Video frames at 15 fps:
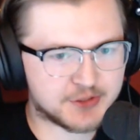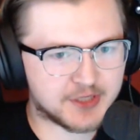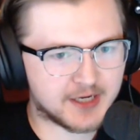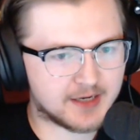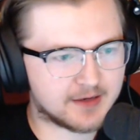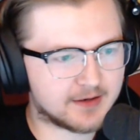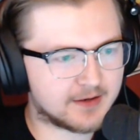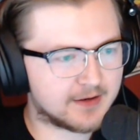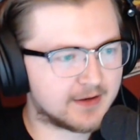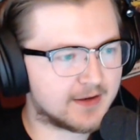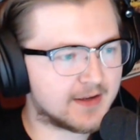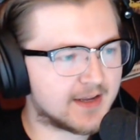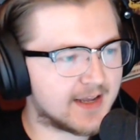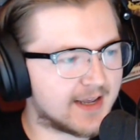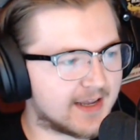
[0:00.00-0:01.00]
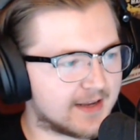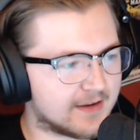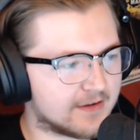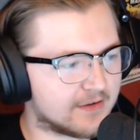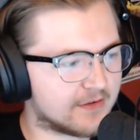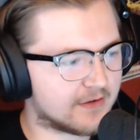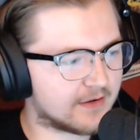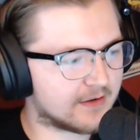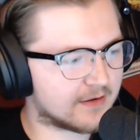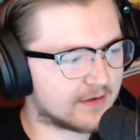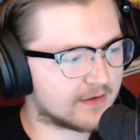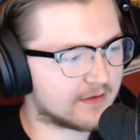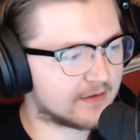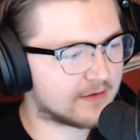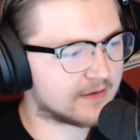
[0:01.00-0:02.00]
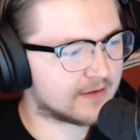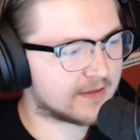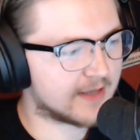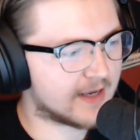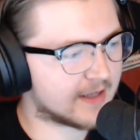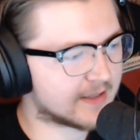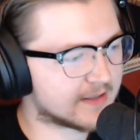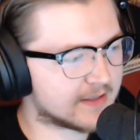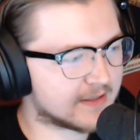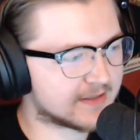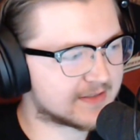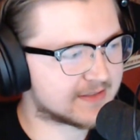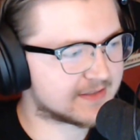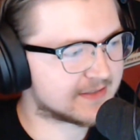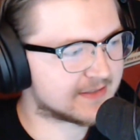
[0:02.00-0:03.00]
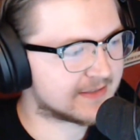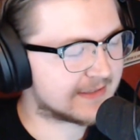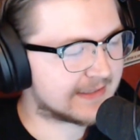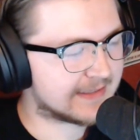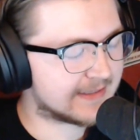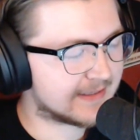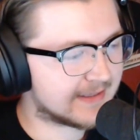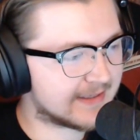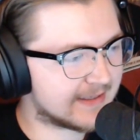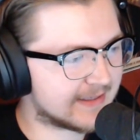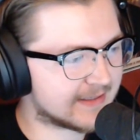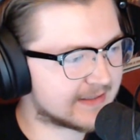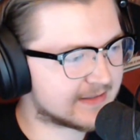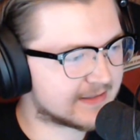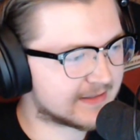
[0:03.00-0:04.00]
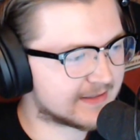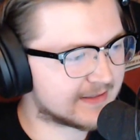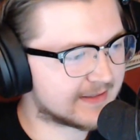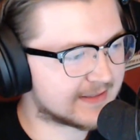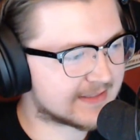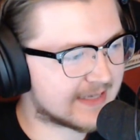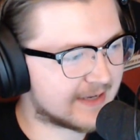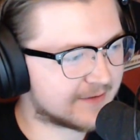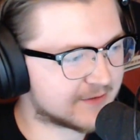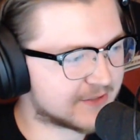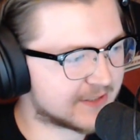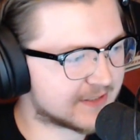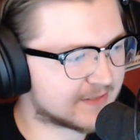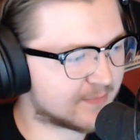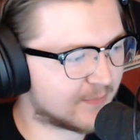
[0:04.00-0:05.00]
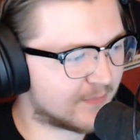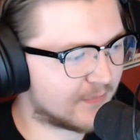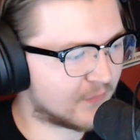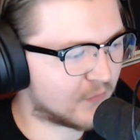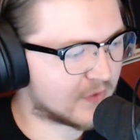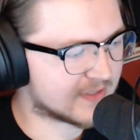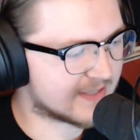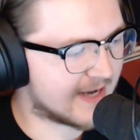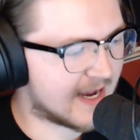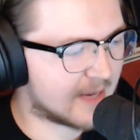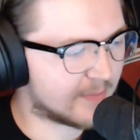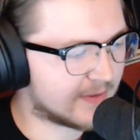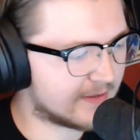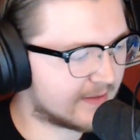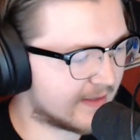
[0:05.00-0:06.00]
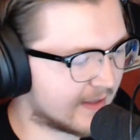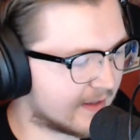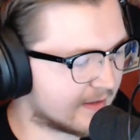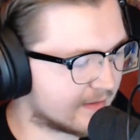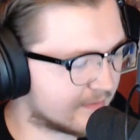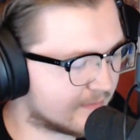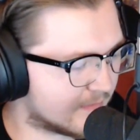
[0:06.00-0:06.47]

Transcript: shed, and it's kind of just was a hobby that